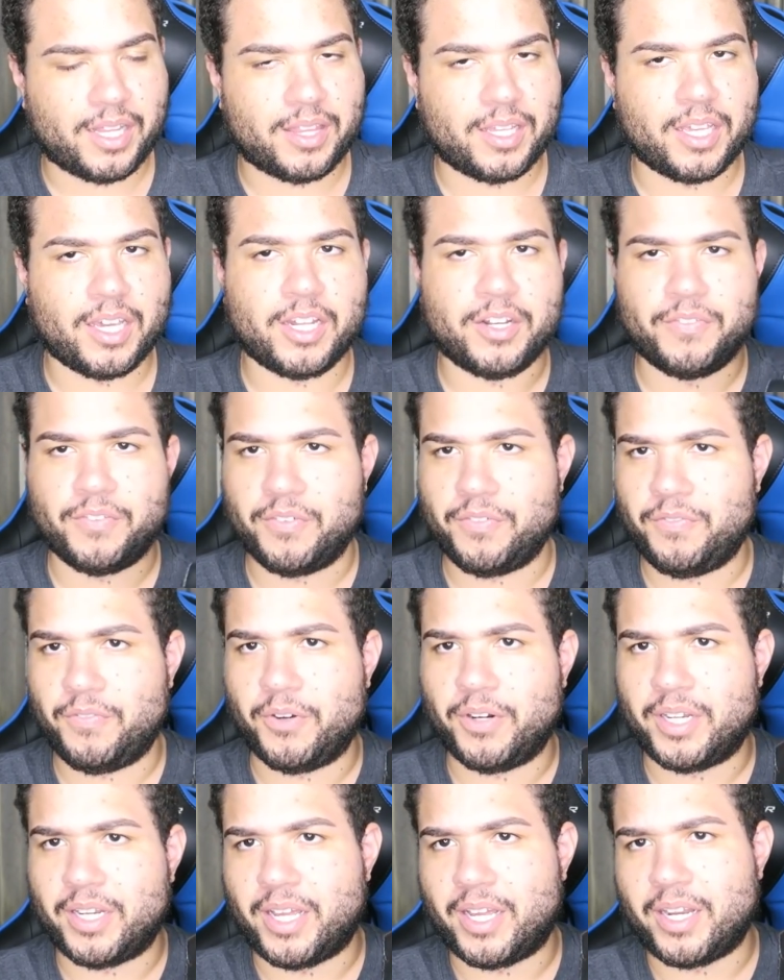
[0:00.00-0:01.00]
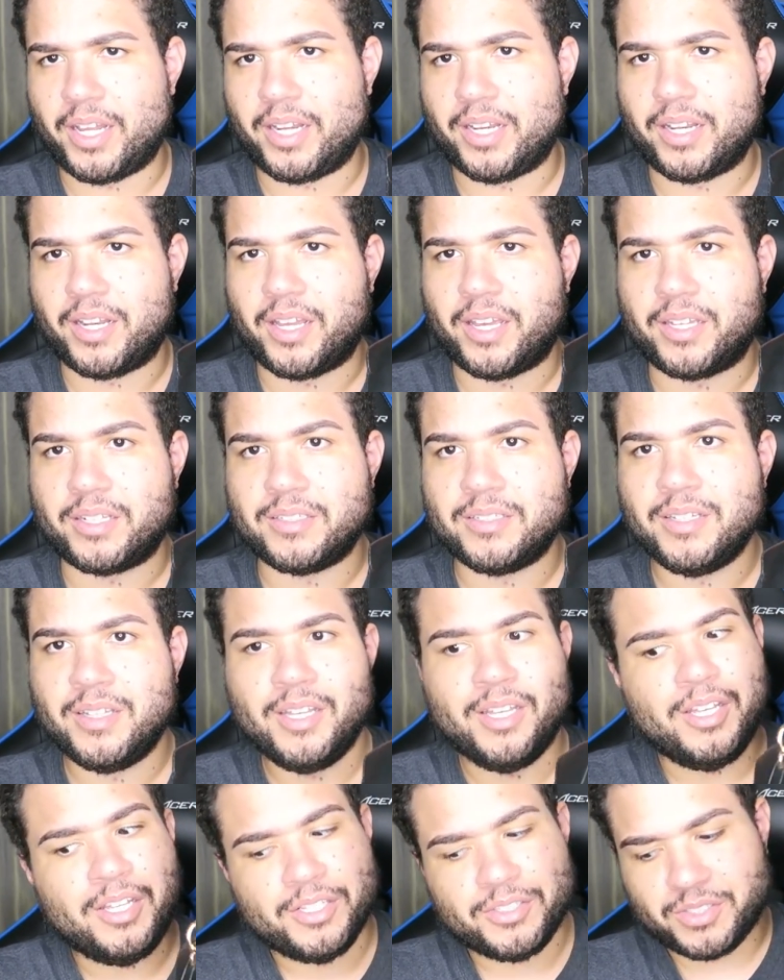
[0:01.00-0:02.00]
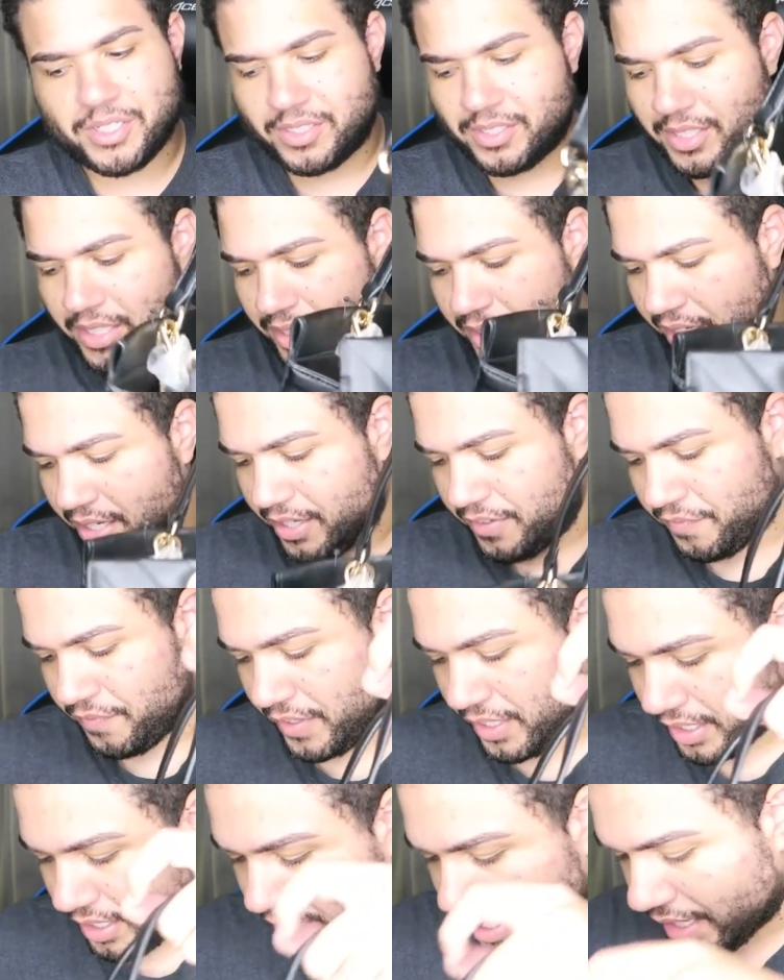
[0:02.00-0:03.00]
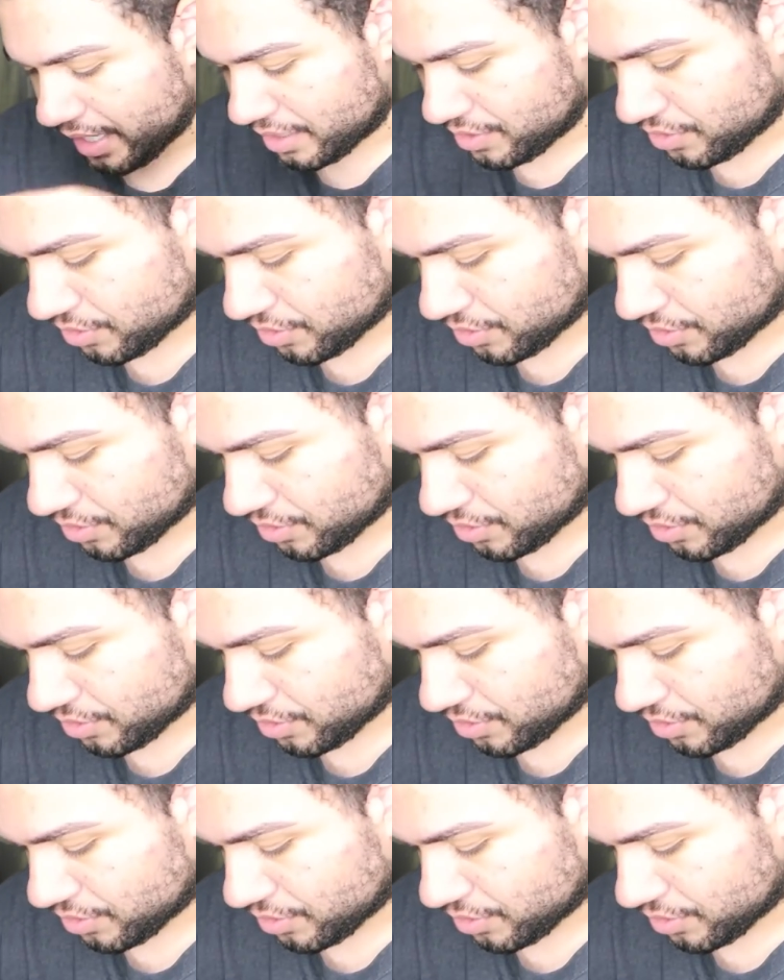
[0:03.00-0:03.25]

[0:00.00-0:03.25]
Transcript: I think I got it for forty-nine ninety-nine. So I was like, uh, fuck yeah,